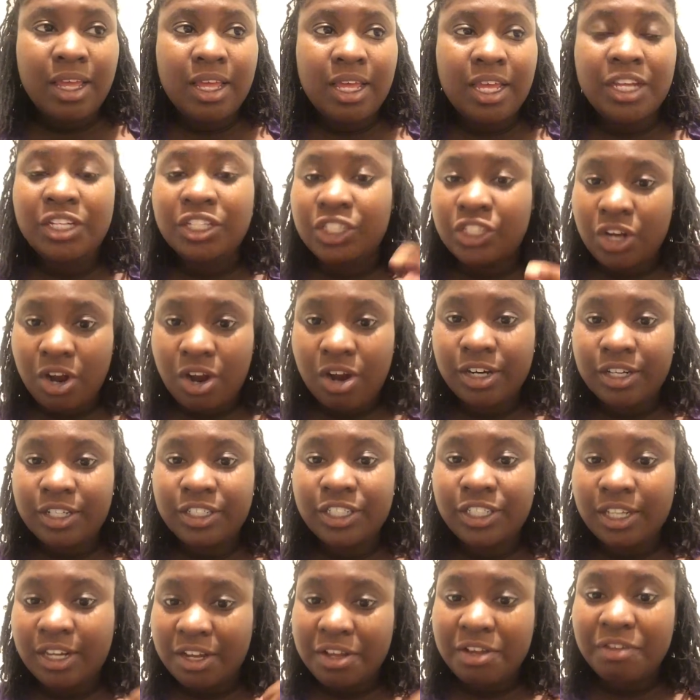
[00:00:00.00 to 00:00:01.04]
in
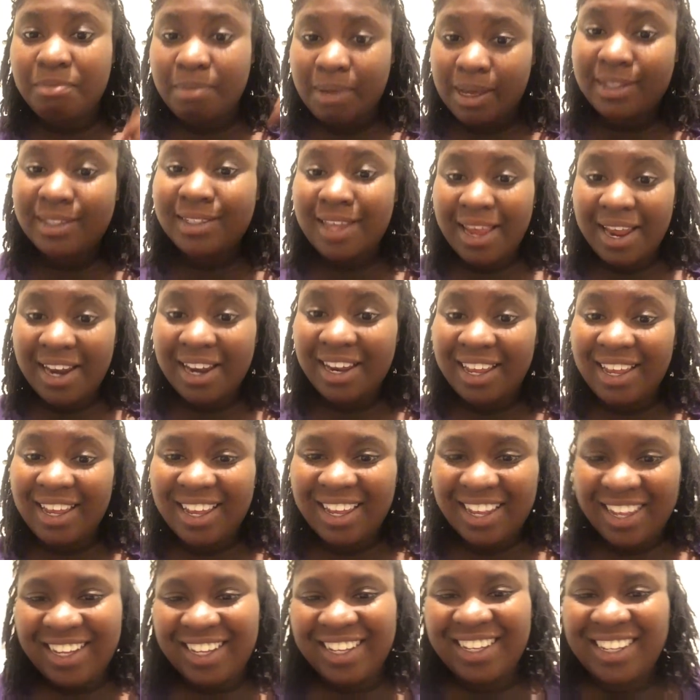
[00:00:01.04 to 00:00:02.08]
charge of maintaining it.
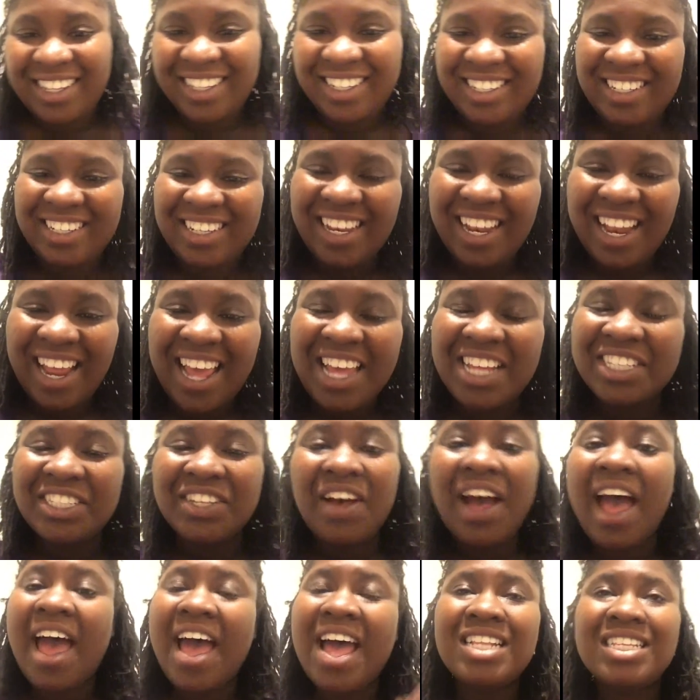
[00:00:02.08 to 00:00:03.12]
And so I
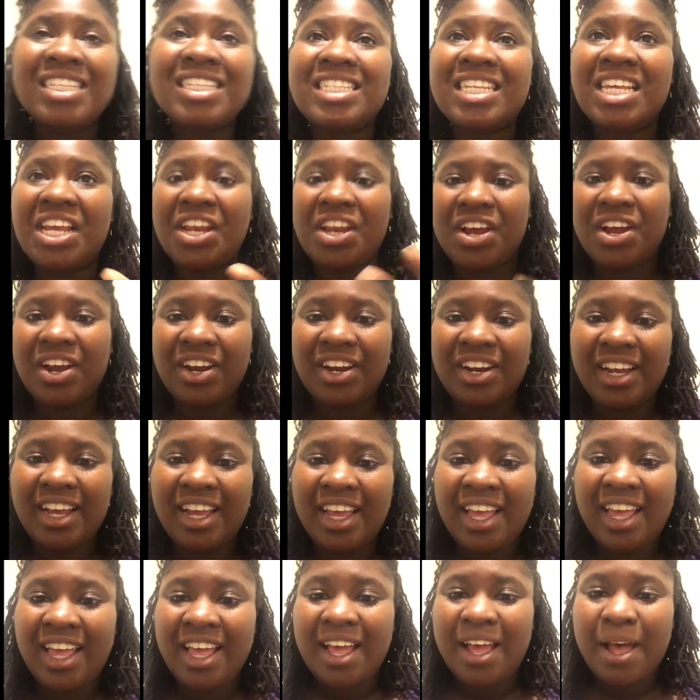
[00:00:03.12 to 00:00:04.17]
hadn't seen her.
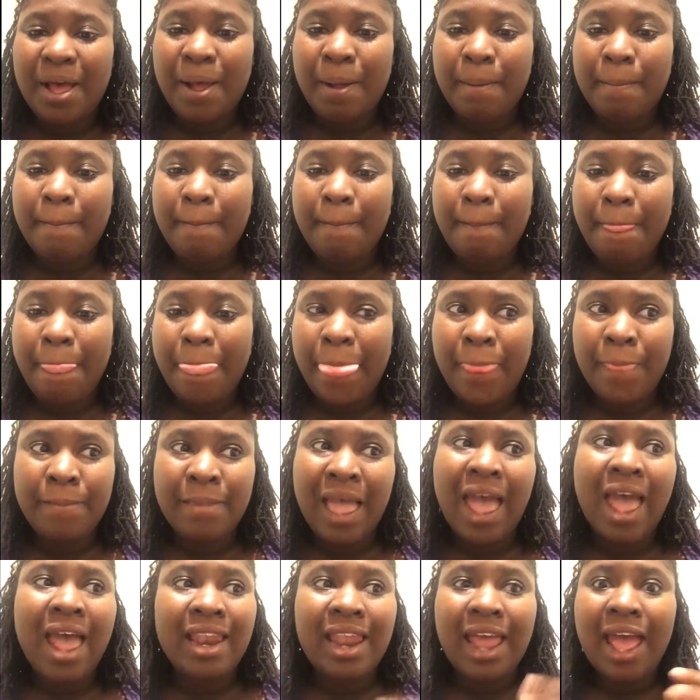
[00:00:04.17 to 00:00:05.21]
I
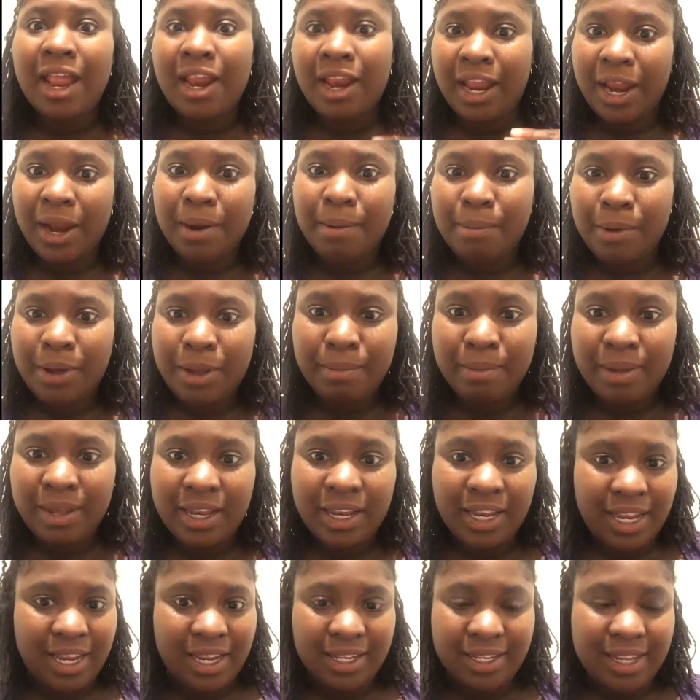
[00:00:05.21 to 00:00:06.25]
hadn't had a hair appointment
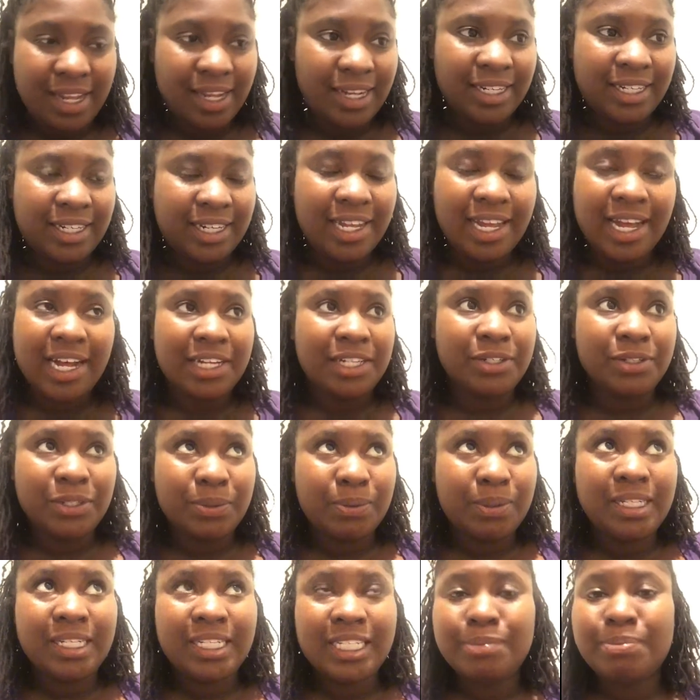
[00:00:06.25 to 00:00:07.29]
in God knows
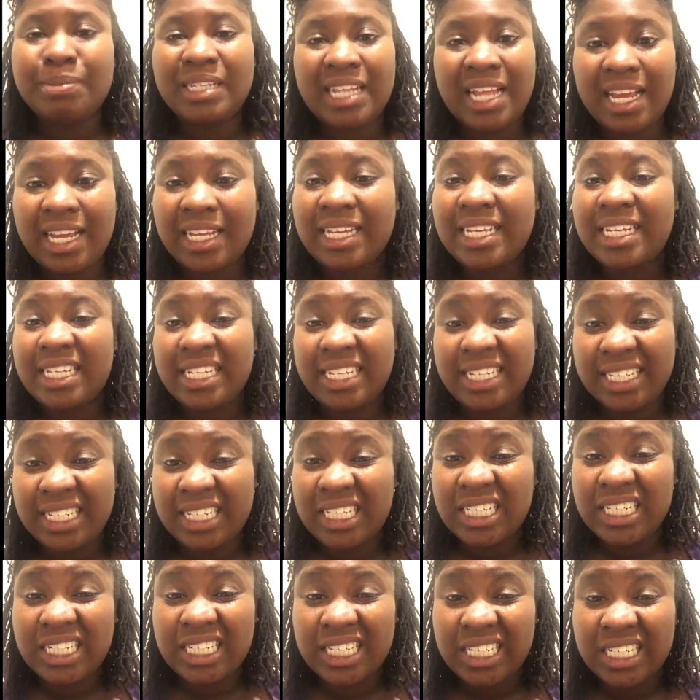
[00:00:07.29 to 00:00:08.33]
when. It's been a
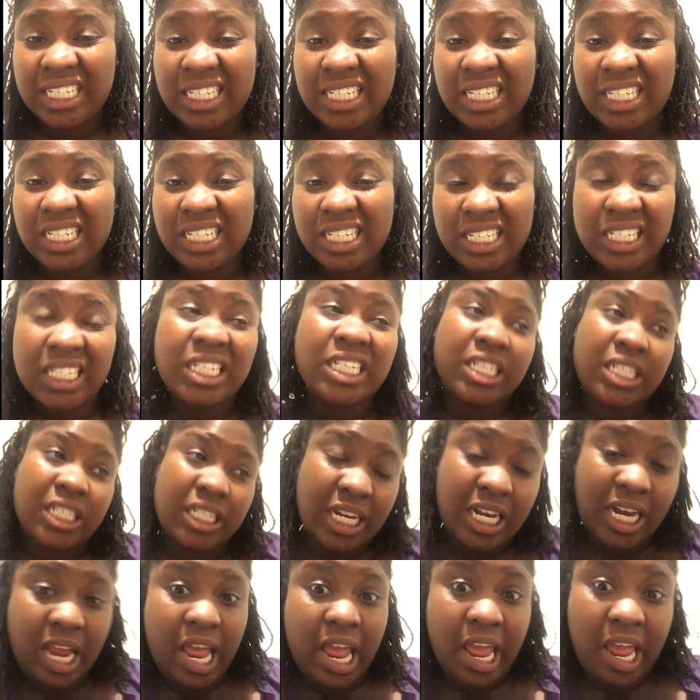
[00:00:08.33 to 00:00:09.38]
year
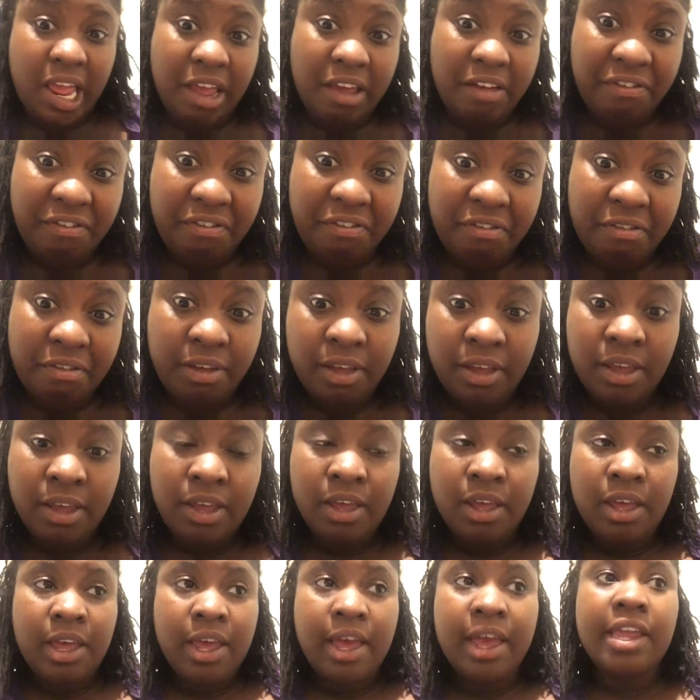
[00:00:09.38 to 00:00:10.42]
and
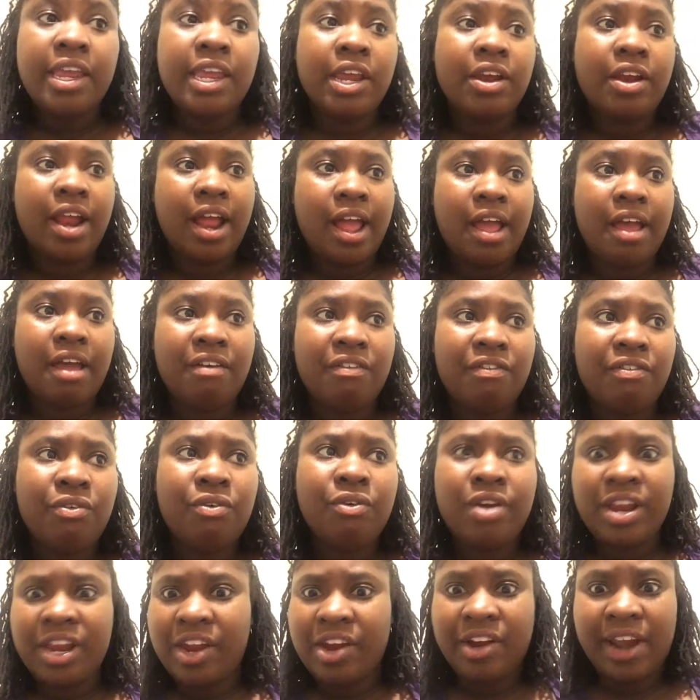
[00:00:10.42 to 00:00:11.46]
a half, or
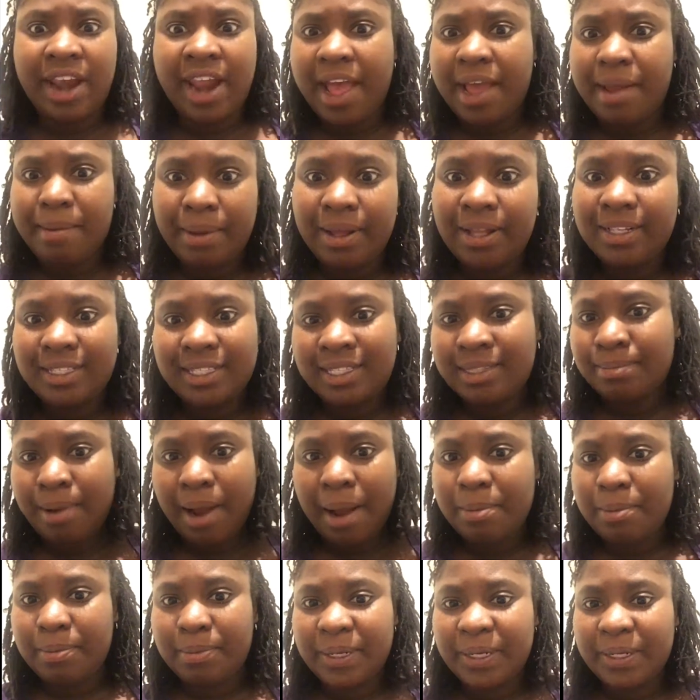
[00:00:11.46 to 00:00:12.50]
a year and 9 months
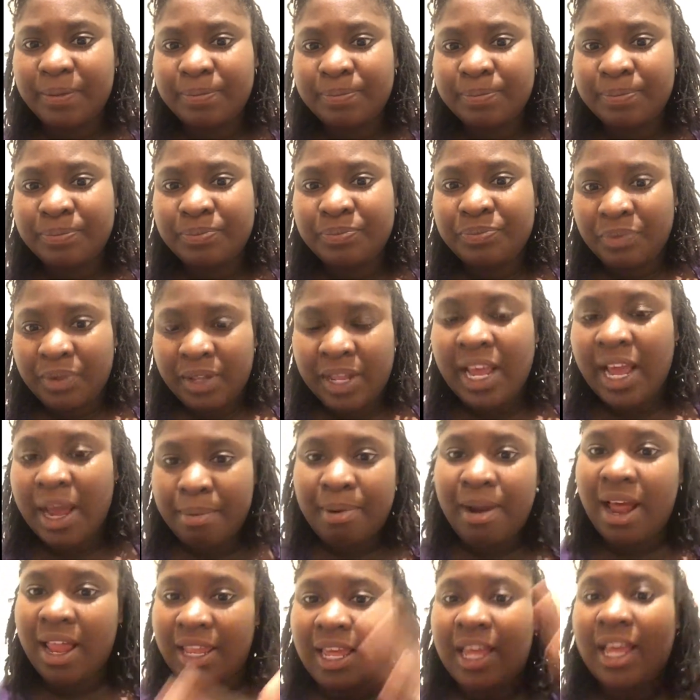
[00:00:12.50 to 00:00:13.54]
probably.
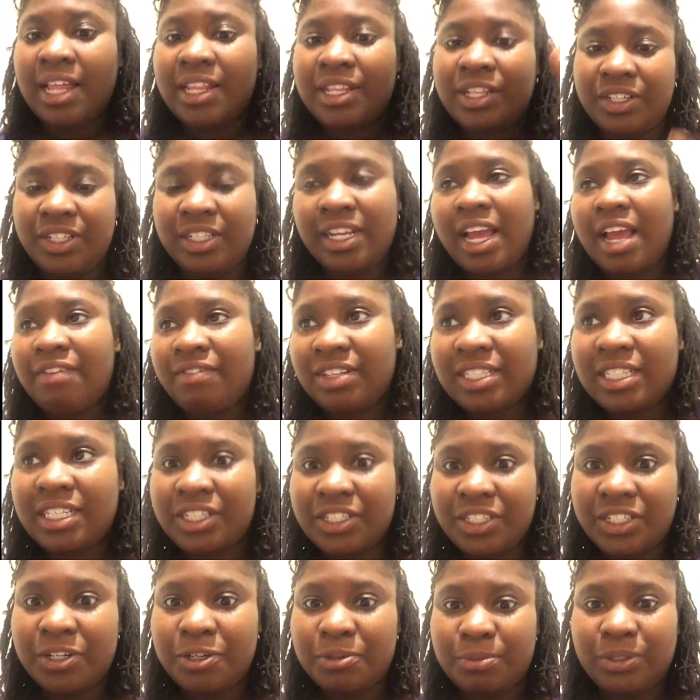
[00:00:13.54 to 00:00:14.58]
I literally haven't seen
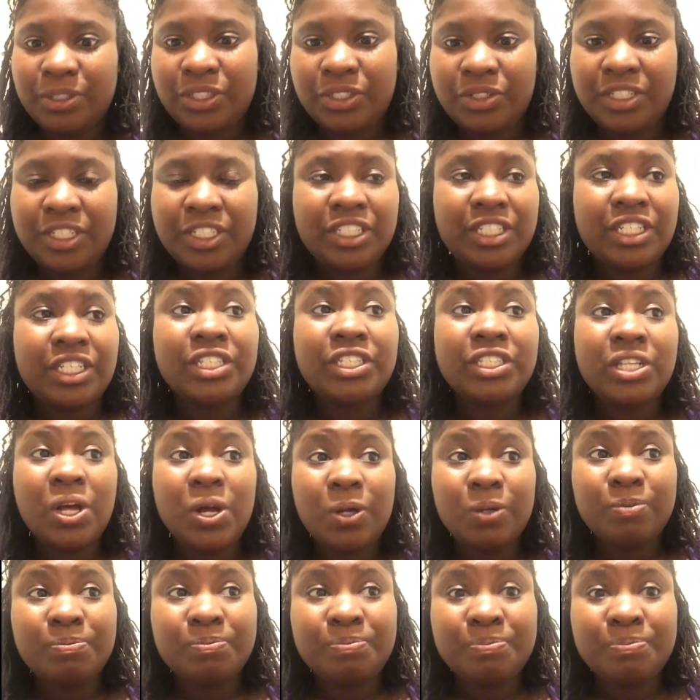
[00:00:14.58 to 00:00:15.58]
her in almost 2 years. So